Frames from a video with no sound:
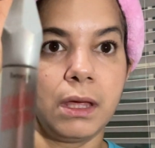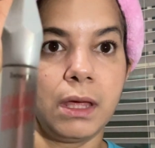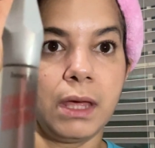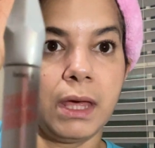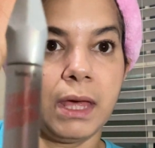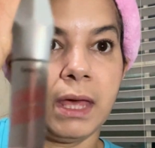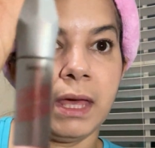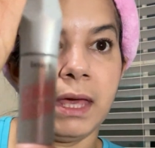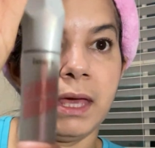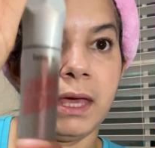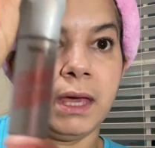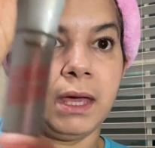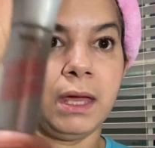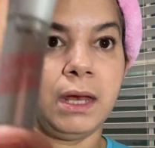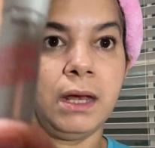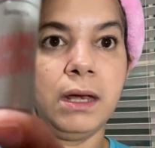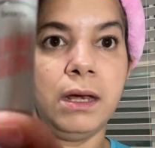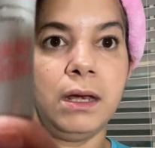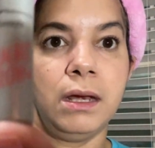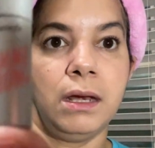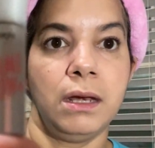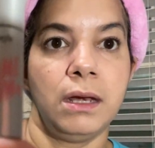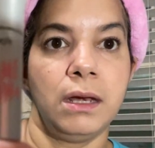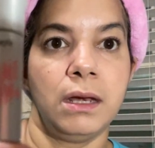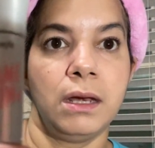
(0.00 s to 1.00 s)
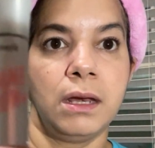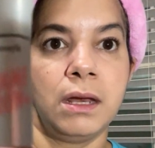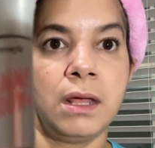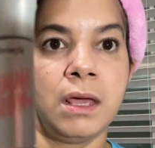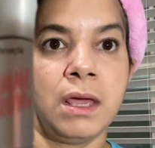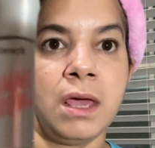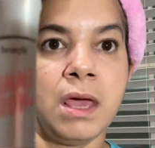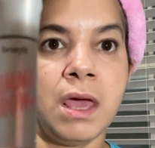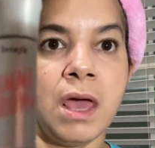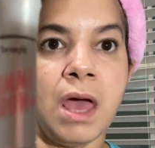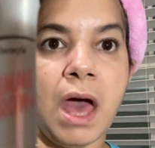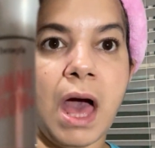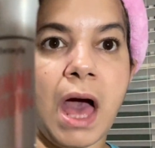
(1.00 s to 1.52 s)
And
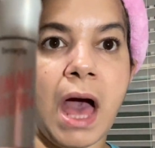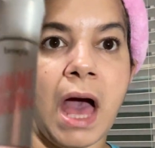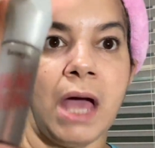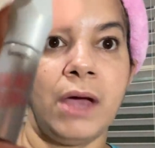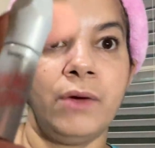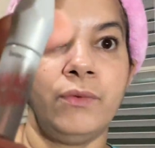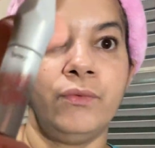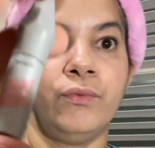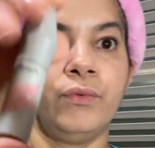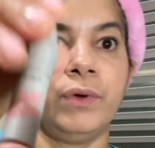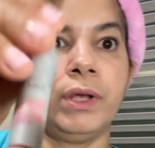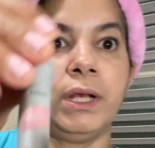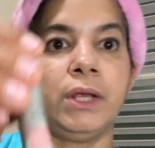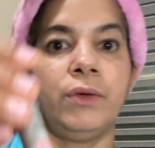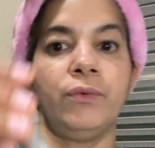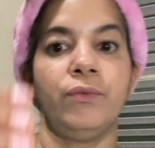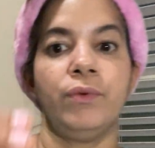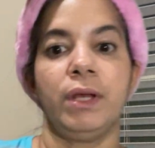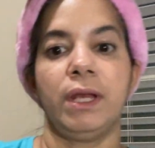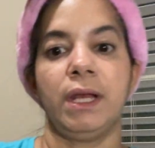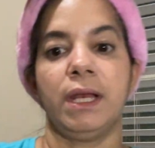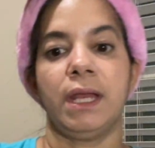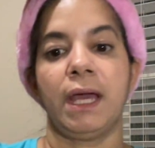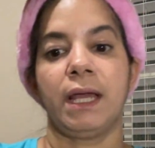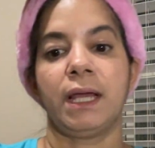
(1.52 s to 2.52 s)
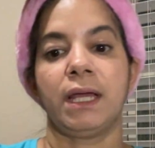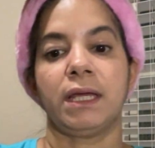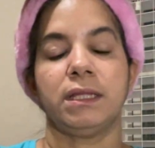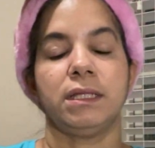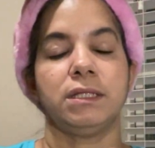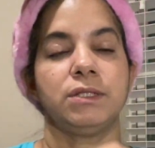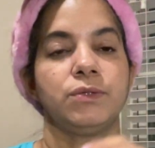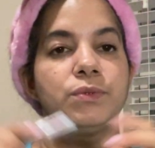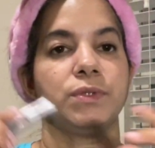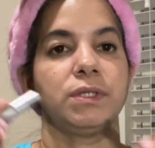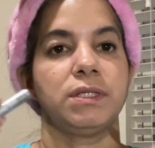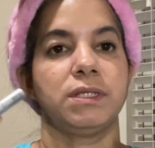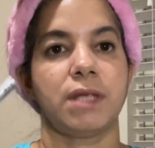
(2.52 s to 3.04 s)
I really like it.
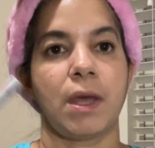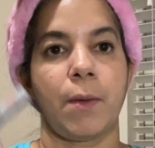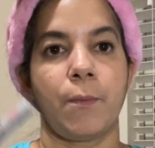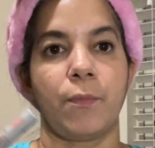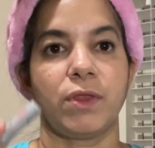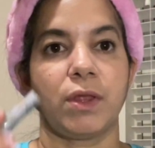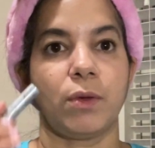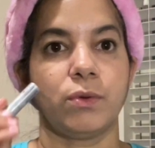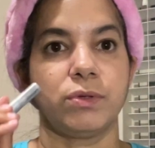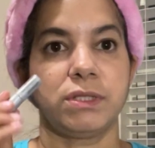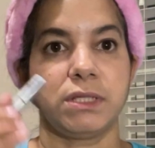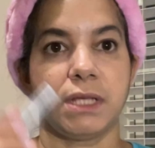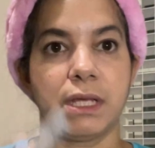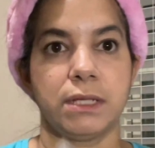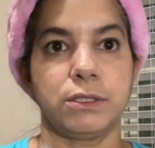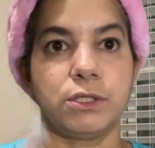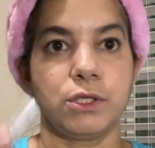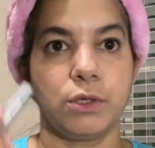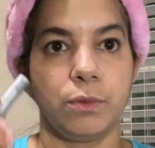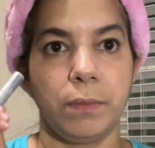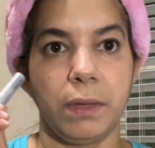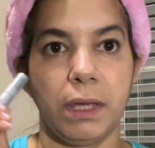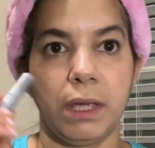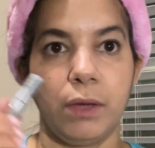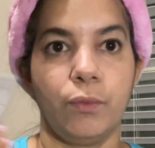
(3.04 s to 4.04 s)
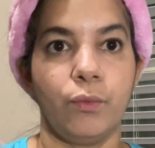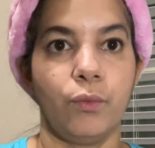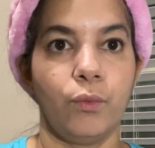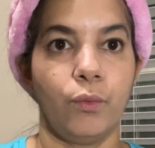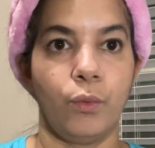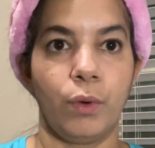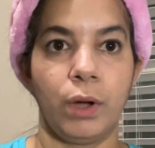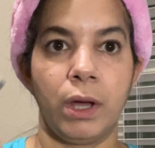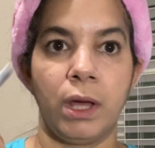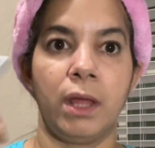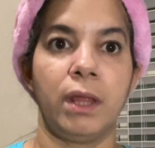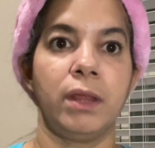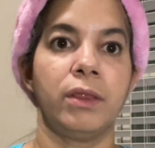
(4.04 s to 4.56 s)
This was a sample that was sent to me
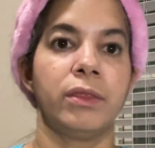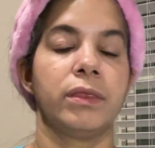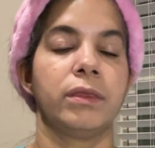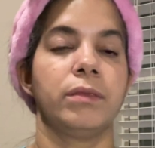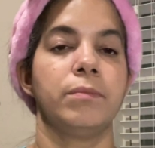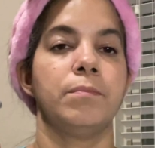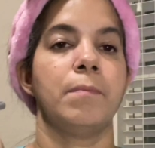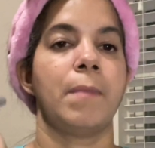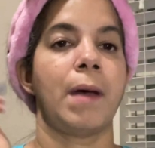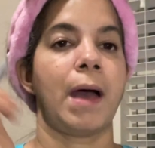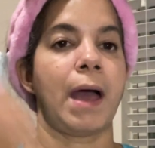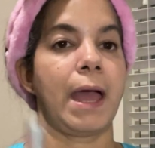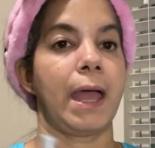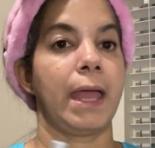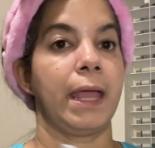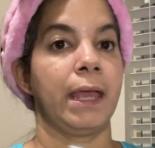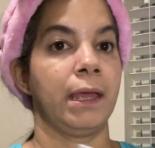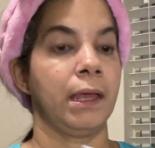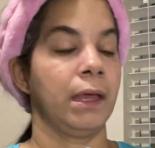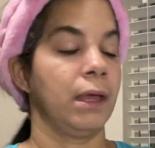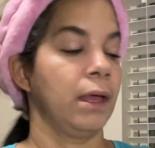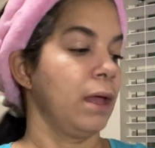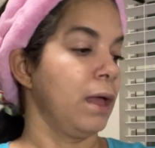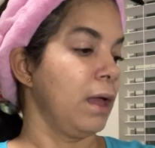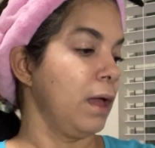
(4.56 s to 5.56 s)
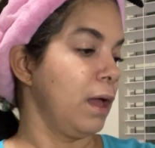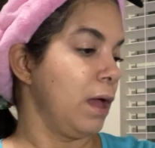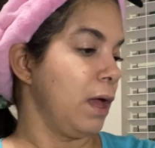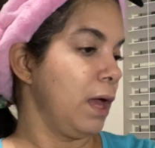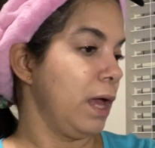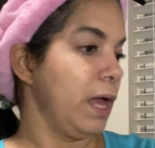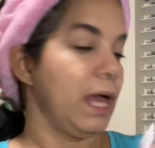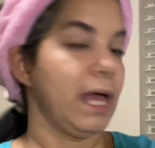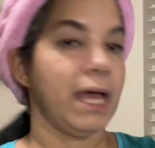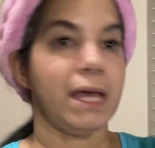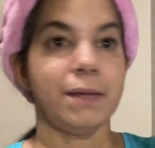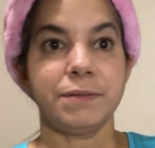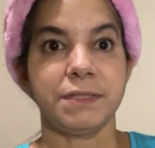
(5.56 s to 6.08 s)
with my
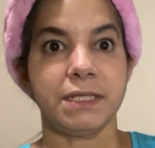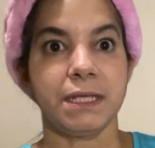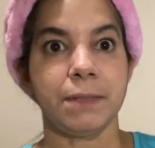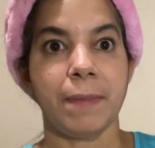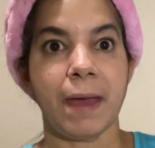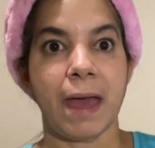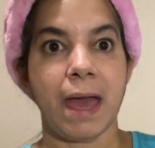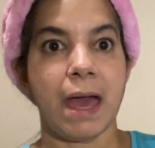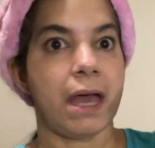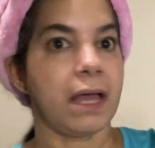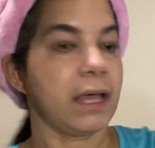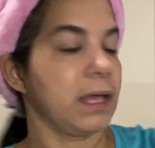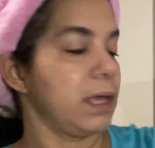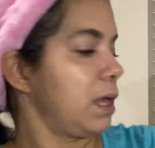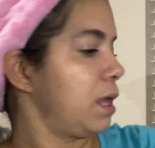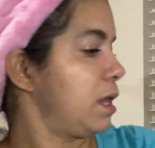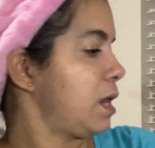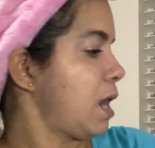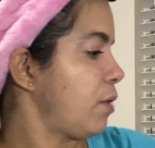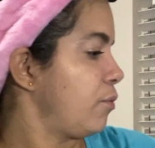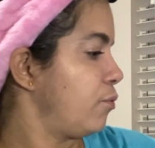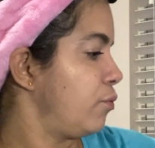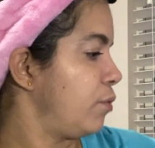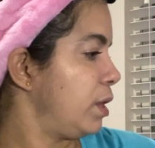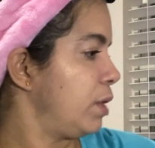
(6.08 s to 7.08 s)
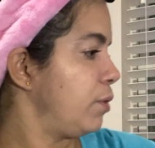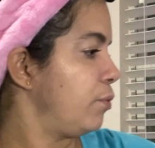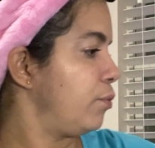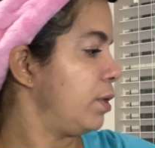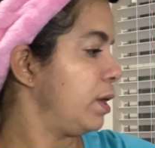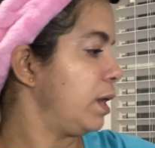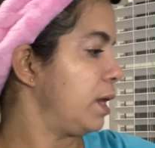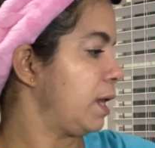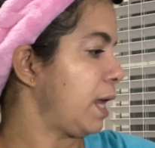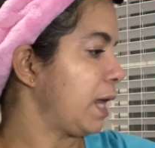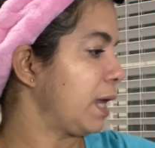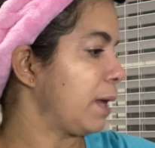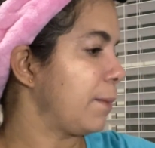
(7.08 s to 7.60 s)
Ipsy bag, and I really
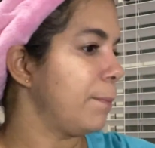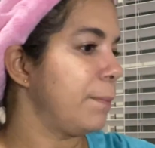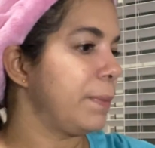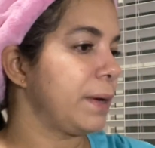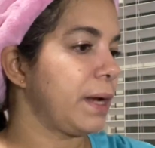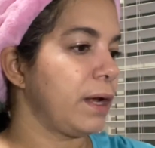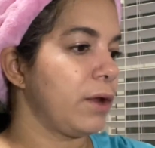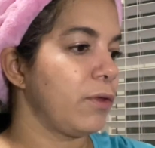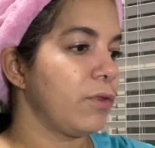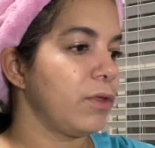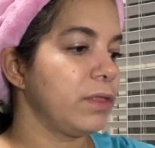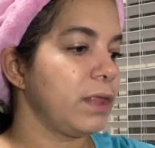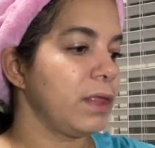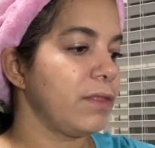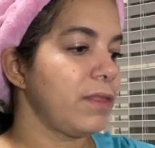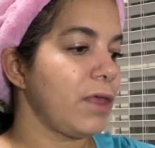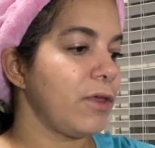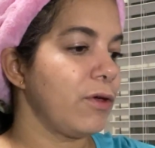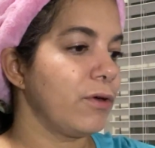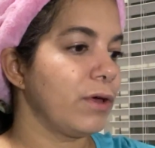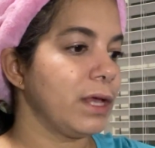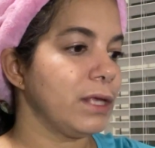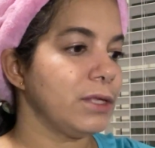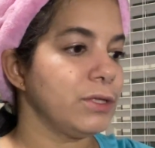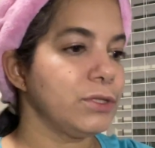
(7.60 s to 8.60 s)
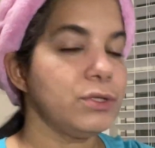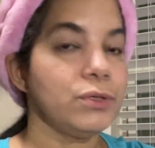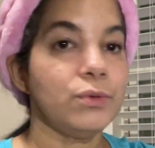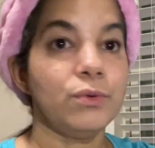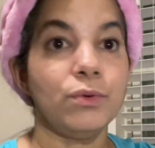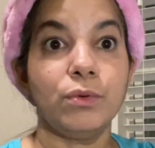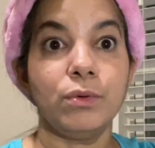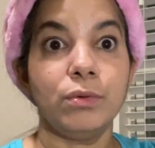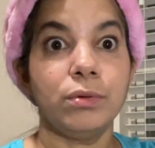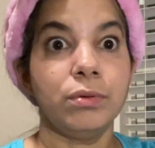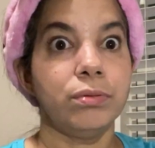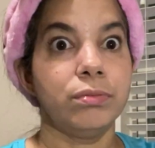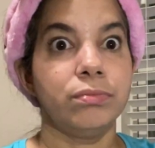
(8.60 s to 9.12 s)
like it. But another thing that you can
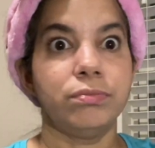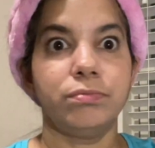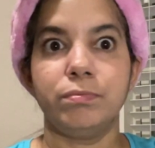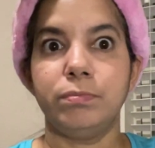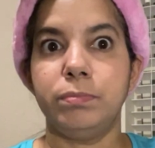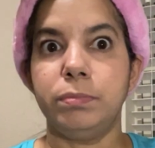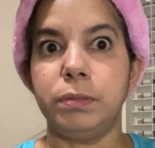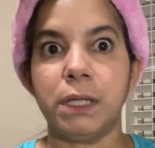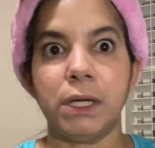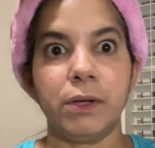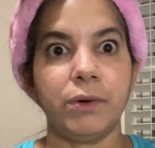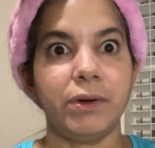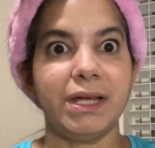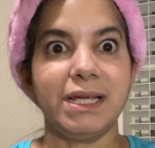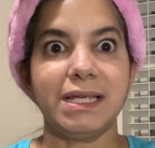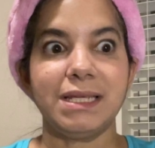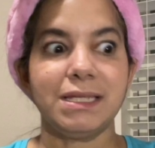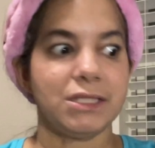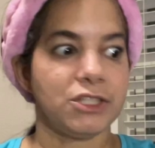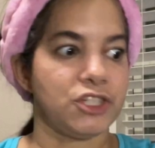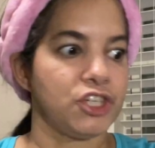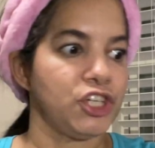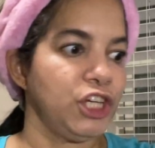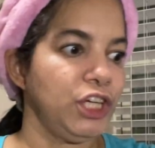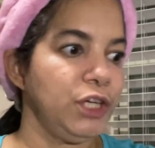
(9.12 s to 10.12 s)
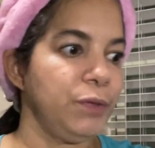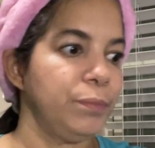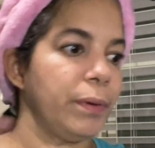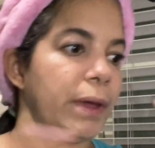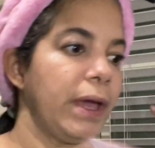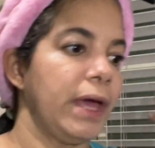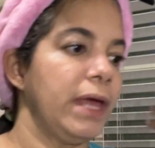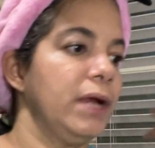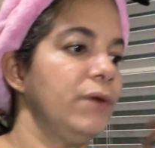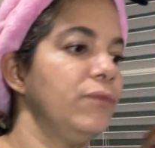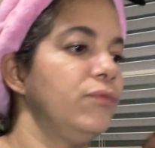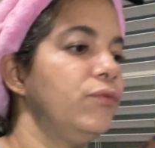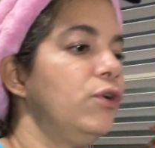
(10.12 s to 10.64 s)
do, very cheap
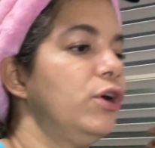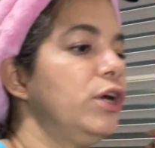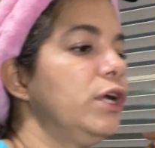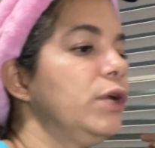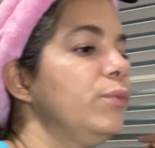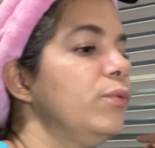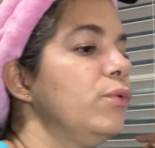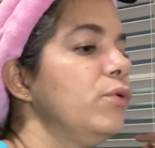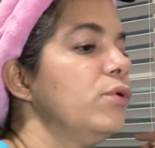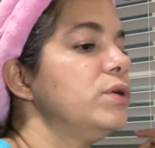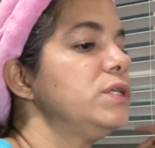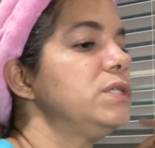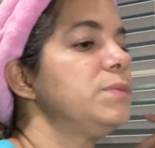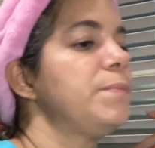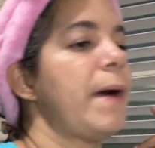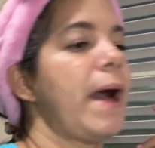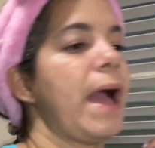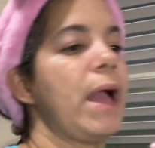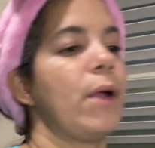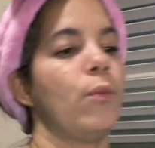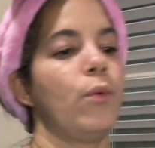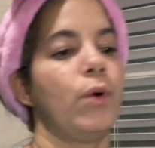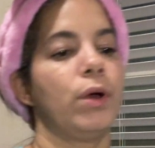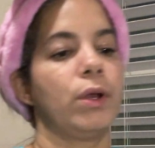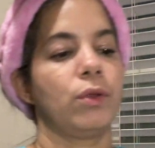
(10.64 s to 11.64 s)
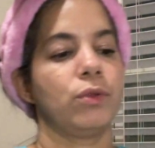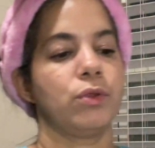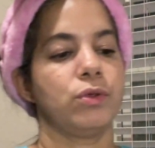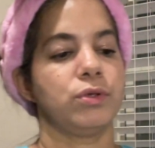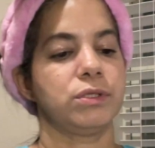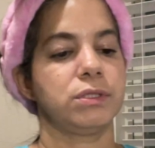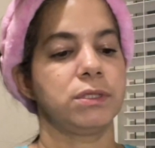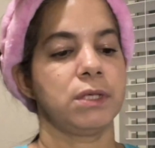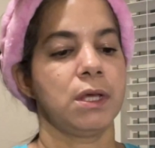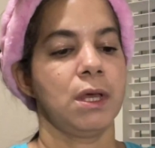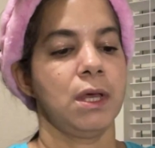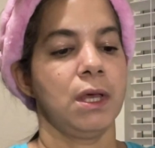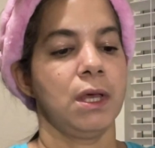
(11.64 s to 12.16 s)
and affordable, is buy one of those